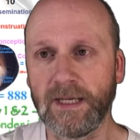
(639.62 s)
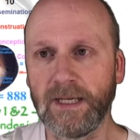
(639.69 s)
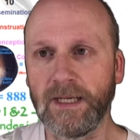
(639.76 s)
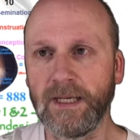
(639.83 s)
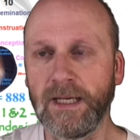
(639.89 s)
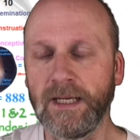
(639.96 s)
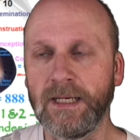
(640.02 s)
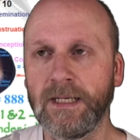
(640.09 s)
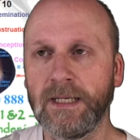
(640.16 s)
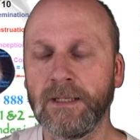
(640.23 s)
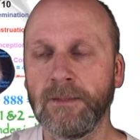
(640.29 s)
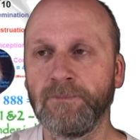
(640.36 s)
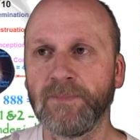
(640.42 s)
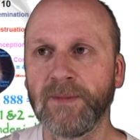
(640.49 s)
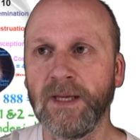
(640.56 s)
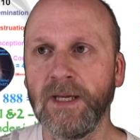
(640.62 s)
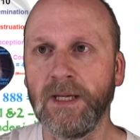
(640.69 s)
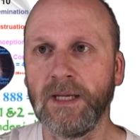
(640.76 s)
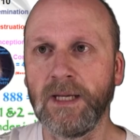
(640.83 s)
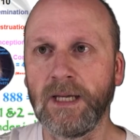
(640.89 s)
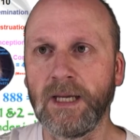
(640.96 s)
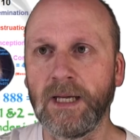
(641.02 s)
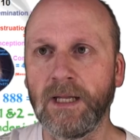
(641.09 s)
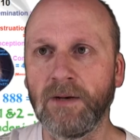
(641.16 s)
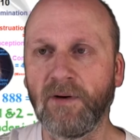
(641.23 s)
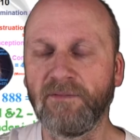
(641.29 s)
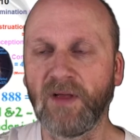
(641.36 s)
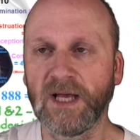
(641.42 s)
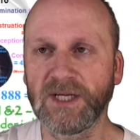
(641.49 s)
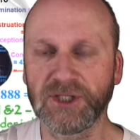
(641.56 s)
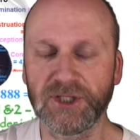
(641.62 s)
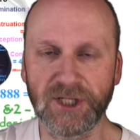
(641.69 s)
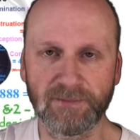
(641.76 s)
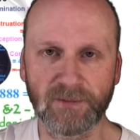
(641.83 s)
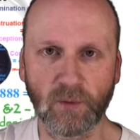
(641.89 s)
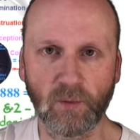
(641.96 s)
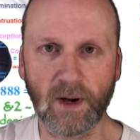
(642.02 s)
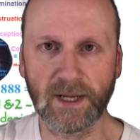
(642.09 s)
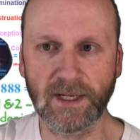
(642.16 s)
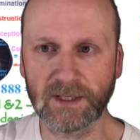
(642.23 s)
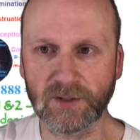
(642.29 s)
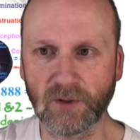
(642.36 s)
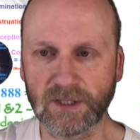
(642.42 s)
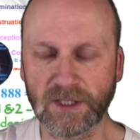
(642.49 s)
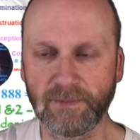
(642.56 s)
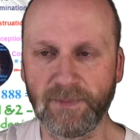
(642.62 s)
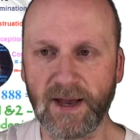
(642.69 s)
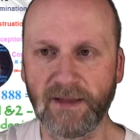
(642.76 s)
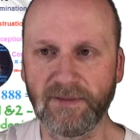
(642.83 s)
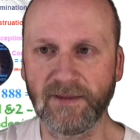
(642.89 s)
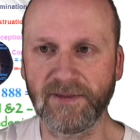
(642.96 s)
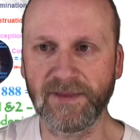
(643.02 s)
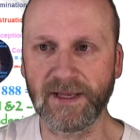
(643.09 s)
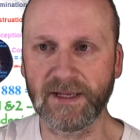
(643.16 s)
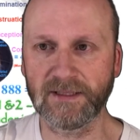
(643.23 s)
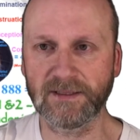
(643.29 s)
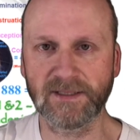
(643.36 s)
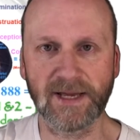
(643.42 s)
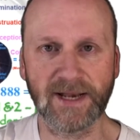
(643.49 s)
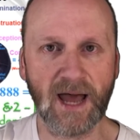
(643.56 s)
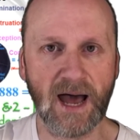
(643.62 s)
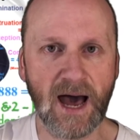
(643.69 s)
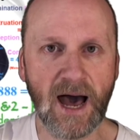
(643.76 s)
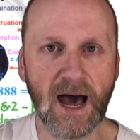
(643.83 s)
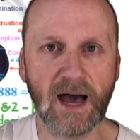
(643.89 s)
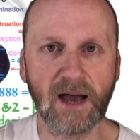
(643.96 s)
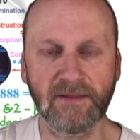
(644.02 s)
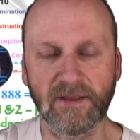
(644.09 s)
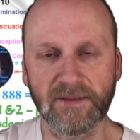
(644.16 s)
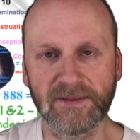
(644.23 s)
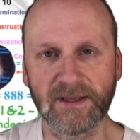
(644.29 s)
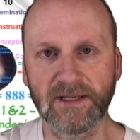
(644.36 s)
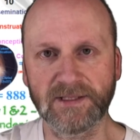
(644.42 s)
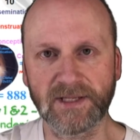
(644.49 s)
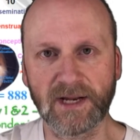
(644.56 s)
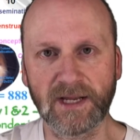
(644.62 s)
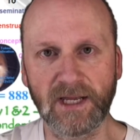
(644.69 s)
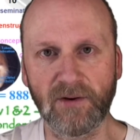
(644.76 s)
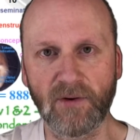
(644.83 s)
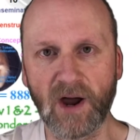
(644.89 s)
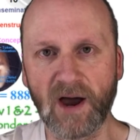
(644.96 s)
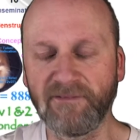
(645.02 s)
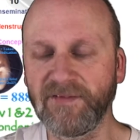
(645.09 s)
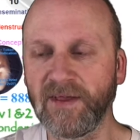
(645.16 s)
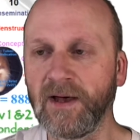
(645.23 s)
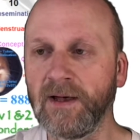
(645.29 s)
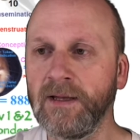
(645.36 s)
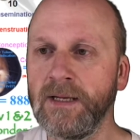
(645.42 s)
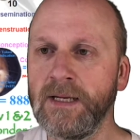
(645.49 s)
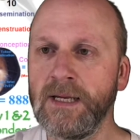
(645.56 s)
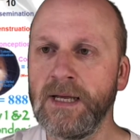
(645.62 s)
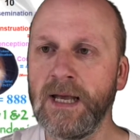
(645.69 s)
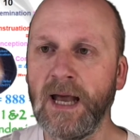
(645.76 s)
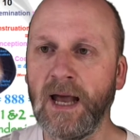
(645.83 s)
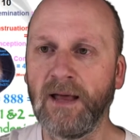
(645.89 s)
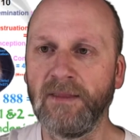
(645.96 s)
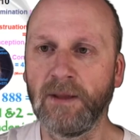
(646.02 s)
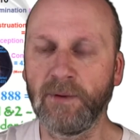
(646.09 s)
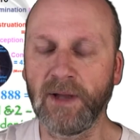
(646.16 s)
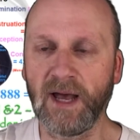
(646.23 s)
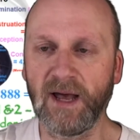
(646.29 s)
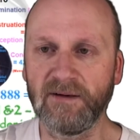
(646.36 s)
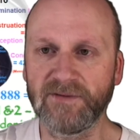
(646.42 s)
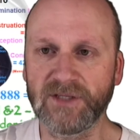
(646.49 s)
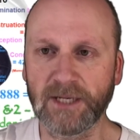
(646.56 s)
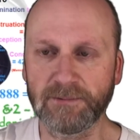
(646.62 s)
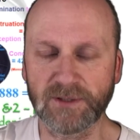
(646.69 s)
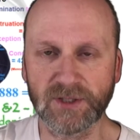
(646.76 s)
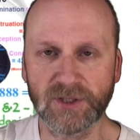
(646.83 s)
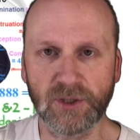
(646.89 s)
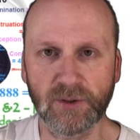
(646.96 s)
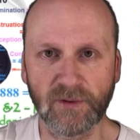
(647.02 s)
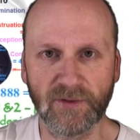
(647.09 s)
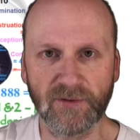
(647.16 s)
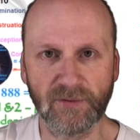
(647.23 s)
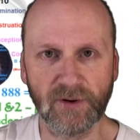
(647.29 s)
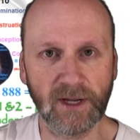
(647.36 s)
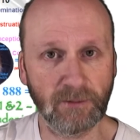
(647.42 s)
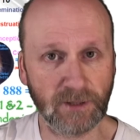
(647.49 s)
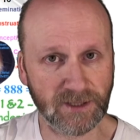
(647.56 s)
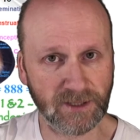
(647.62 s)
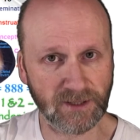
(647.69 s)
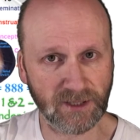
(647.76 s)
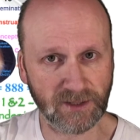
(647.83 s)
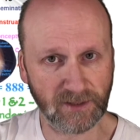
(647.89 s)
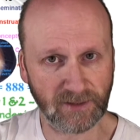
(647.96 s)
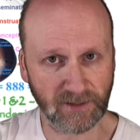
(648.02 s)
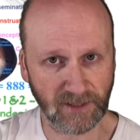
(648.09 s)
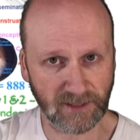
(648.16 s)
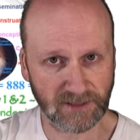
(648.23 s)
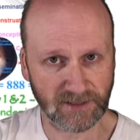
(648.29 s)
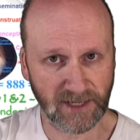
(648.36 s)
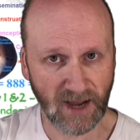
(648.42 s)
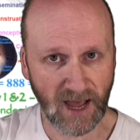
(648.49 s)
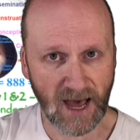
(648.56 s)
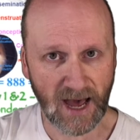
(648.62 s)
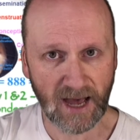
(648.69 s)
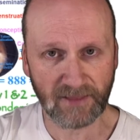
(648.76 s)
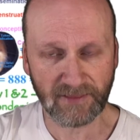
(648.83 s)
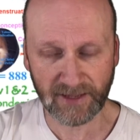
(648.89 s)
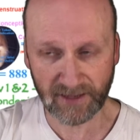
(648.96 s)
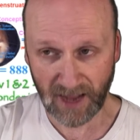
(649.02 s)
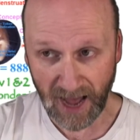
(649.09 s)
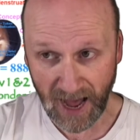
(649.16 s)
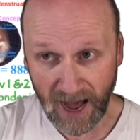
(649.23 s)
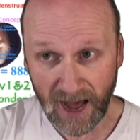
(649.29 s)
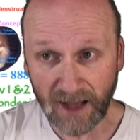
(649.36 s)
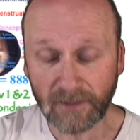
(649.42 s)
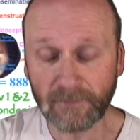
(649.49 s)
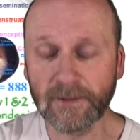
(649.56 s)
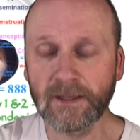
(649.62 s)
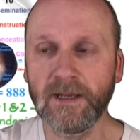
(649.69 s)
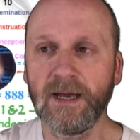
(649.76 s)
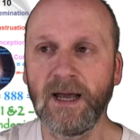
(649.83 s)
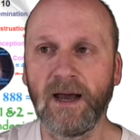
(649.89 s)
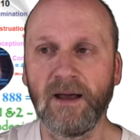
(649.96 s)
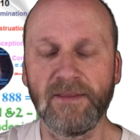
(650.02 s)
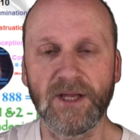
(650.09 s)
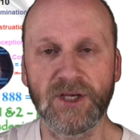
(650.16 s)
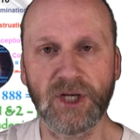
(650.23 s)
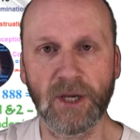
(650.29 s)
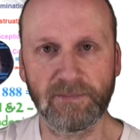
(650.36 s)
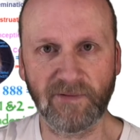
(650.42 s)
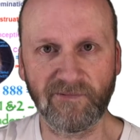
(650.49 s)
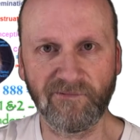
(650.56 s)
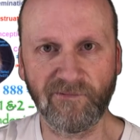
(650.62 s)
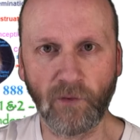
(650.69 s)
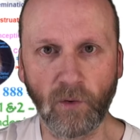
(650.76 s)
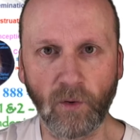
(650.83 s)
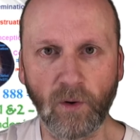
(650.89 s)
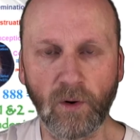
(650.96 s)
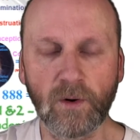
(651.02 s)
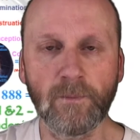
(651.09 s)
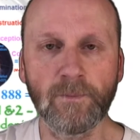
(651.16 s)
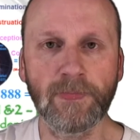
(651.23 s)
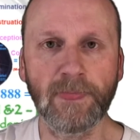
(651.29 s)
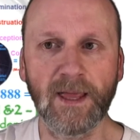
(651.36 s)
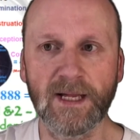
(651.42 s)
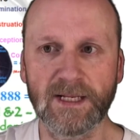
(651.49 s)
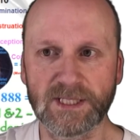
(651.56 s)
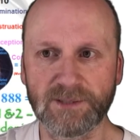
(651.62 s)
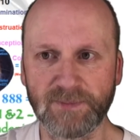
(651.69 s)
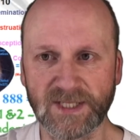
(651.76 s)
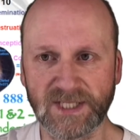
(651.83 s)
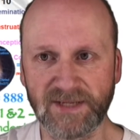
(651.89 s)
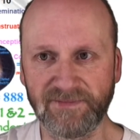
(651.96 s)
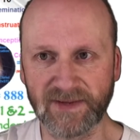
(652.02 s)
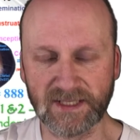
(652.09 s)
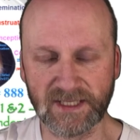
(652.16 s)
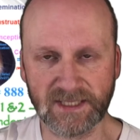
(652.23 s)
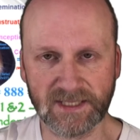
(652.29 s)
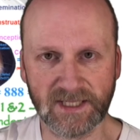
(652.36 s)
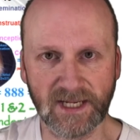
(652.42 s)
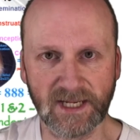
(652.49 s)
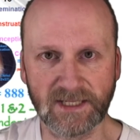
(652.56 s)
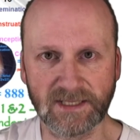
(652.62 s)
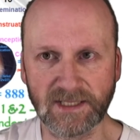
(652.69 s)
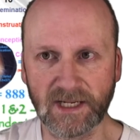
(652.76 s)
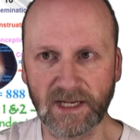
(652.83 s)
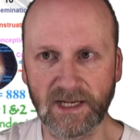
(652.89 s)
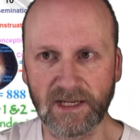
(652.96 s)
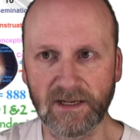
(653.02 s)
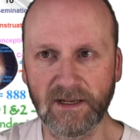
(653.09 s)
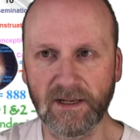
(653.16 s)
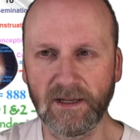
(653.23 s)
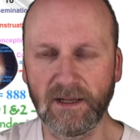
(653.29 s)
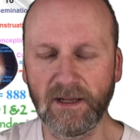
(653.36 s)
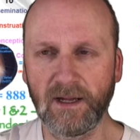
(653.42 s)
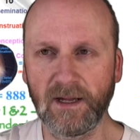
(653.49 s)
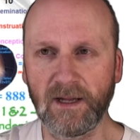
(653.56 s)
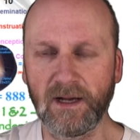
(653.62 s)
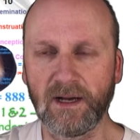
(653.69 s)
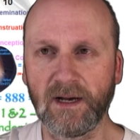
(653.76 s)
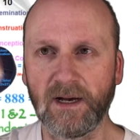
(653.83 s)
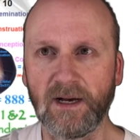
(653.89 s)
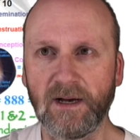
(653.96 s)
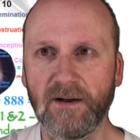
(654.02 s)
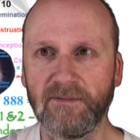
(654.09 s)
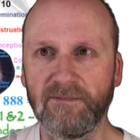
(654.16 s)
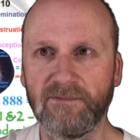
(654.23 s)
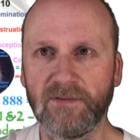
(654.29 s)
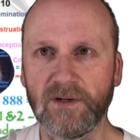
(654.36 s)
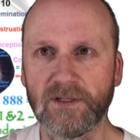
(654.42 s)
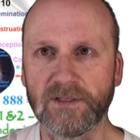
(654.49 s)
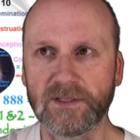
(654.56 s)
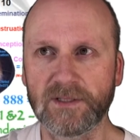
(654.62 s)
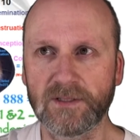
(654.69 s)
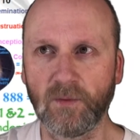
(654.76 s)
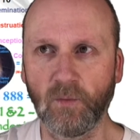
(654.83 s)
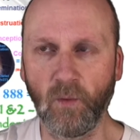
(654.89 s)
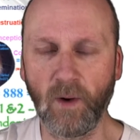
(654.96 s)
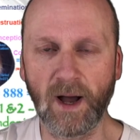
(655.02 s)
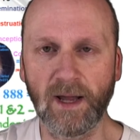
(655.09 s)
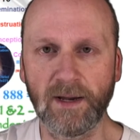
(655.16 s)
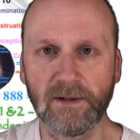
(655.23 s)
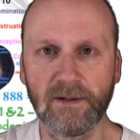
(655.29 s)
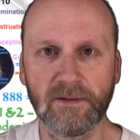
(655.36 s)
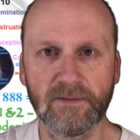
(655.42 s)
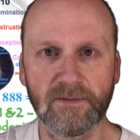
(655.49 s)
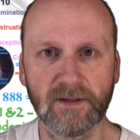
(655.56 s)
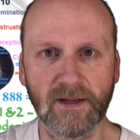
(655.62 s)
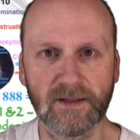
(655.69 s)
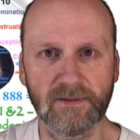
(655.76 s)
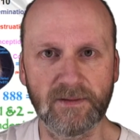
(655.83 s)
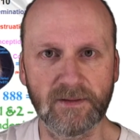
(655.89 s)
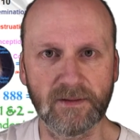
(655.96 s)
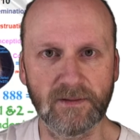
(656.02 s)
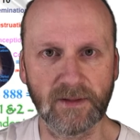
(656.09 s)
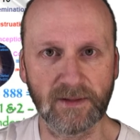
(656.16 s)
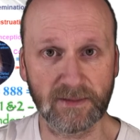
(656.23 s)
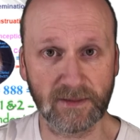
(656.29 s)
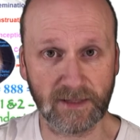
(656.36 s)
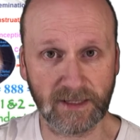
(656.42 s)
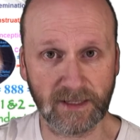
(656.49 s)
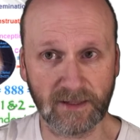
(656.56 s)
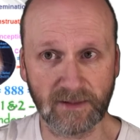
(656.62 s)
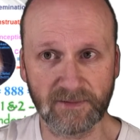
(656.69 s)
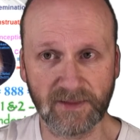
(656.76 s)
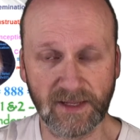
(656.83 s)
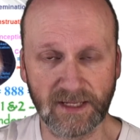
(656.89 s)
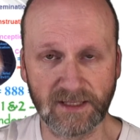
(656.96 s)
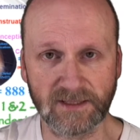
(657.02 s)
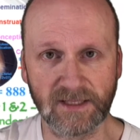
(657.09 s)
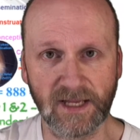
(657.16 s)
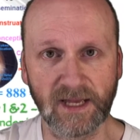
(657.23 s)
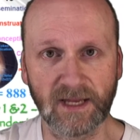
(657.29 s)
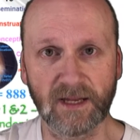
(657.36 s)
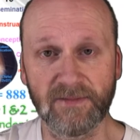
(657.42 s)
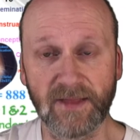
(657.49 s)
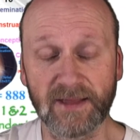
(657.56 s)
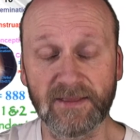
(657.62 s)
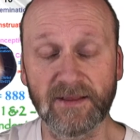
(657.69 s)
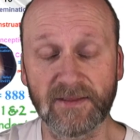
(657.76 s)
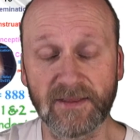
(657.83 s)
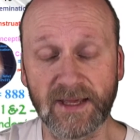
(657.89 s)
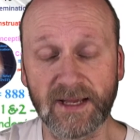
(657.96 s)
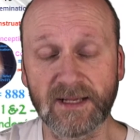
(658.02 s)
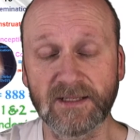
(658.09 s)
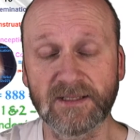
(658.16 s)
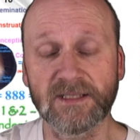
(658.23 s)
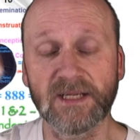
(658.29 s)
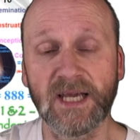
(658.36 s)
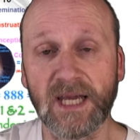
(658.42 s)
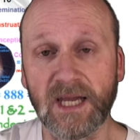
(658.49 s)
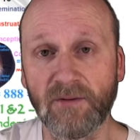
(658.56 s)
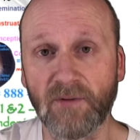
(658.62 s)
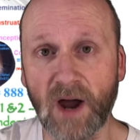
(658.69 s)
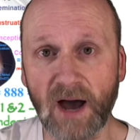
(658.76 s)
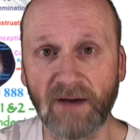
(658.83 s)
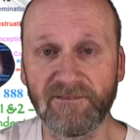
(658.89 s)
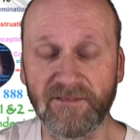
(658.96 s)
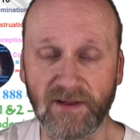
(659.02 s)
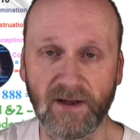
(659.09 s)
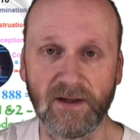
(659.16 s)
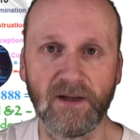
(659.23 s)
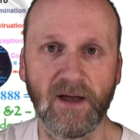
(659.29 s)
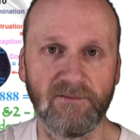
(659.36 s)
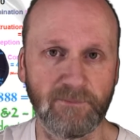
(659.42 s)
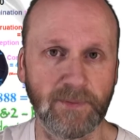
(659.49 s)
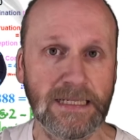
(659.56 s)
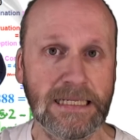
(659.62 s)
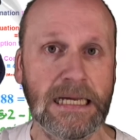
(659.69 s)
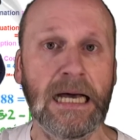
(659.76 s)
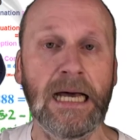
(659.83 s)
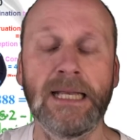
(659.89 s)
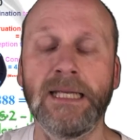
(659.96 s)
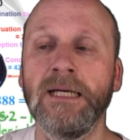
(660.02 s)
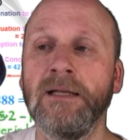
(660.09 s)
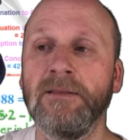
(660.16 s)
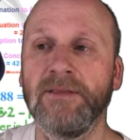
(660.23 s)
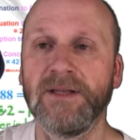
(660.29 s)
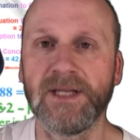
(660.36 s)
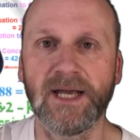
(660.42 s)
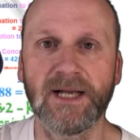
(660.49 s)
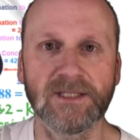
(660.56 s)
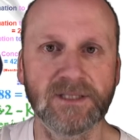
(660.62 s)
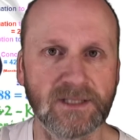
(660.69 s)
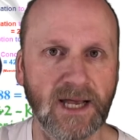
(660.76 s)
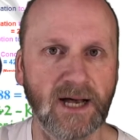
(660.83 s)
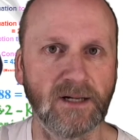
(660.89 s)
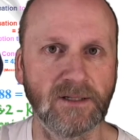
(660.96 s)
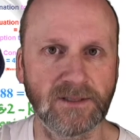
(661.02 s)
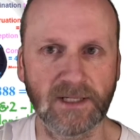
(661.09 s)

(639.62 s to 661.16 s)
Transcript: In Revelation chapter 1, it talks about the things that are and the things that are hereafter. And then we have chapters 2 and 3, which are the things that are. And then chapter 4, it specifically says in verse 1 that the things hereafter have begun. The text tells